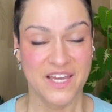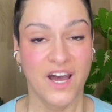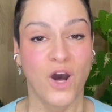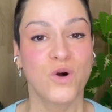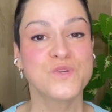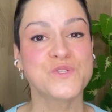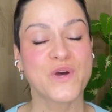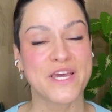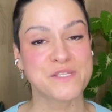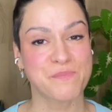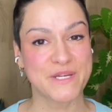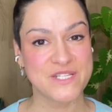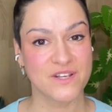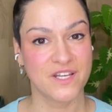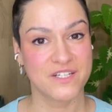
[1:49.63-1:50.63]
Also, I
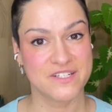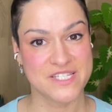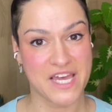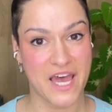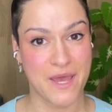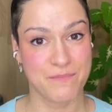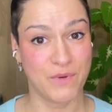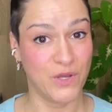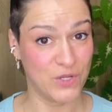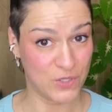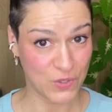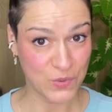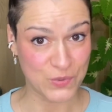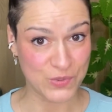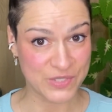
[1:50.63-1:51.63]
spent a lot of time
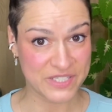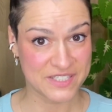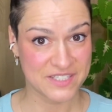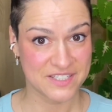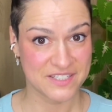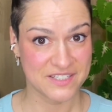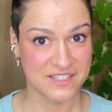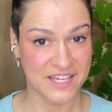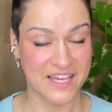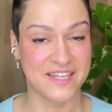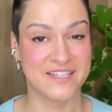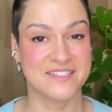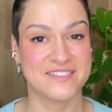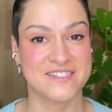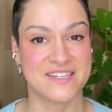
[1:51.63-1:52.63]
alone,
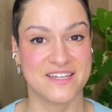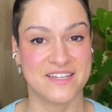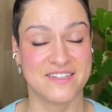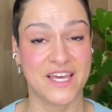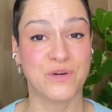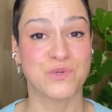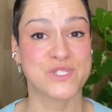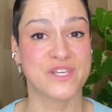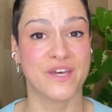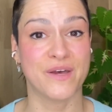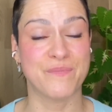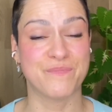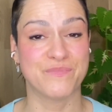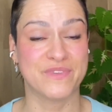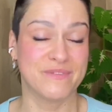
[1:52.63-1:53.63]
and that was
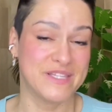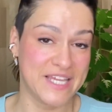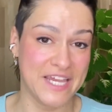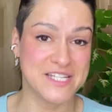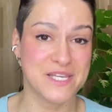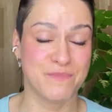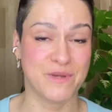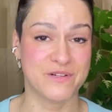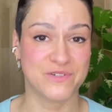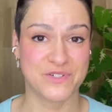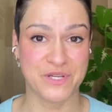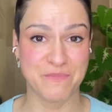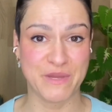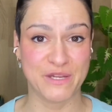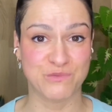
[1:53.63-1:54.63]

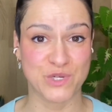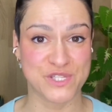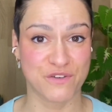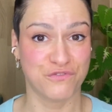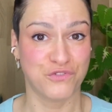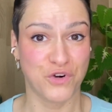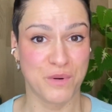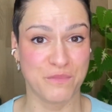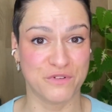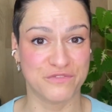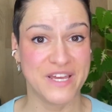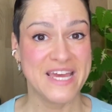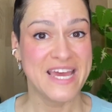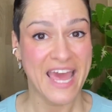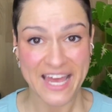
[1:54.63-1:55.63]
daydreaming was a form of
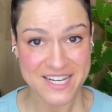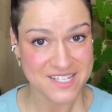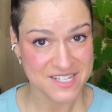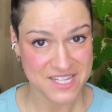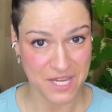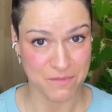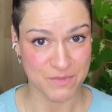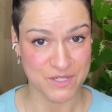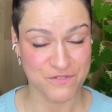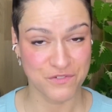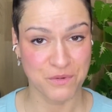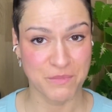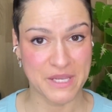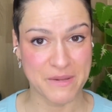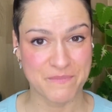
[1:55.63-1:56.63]
entertainment
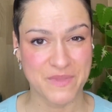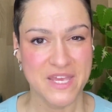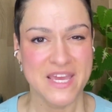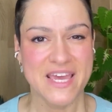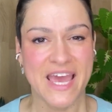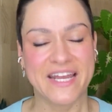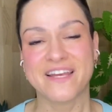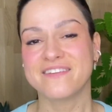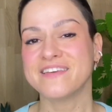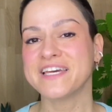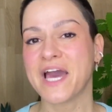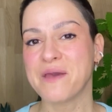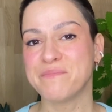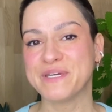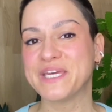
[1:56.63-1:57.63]
for me. And I think
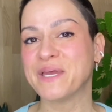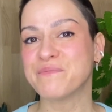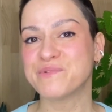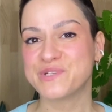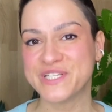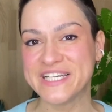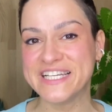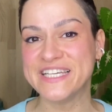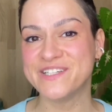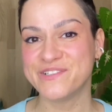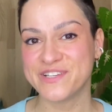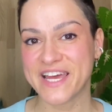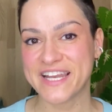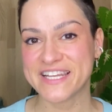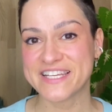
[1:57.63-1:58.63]
I became really
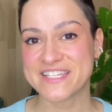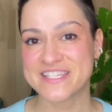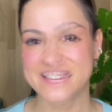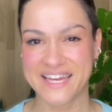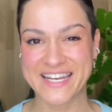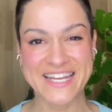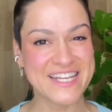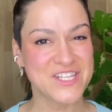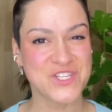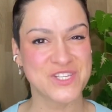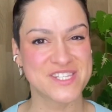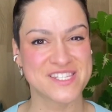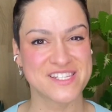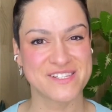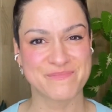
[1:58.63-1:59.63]
good at it. And it
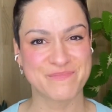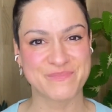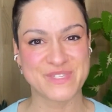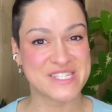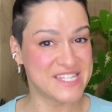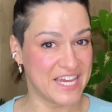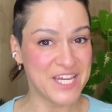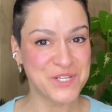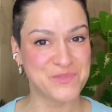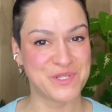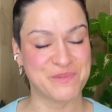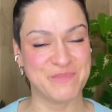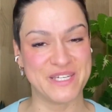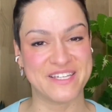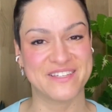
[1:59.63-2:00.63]
just stayed
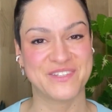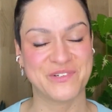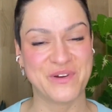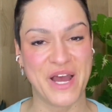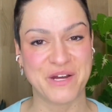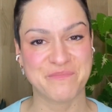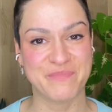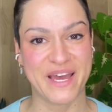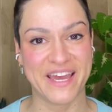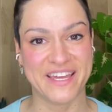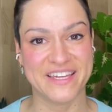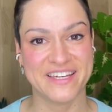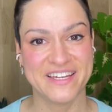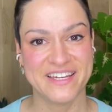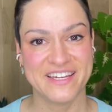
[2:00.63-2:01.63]
with me throughout
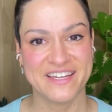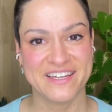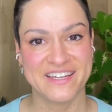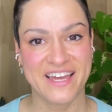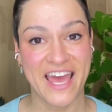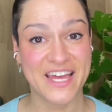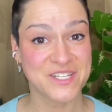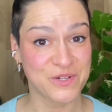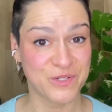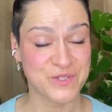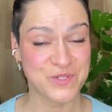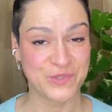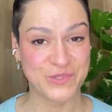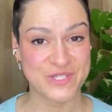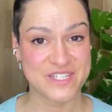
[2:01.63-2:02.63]
my
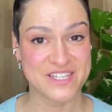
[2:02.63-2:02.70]
adulthood.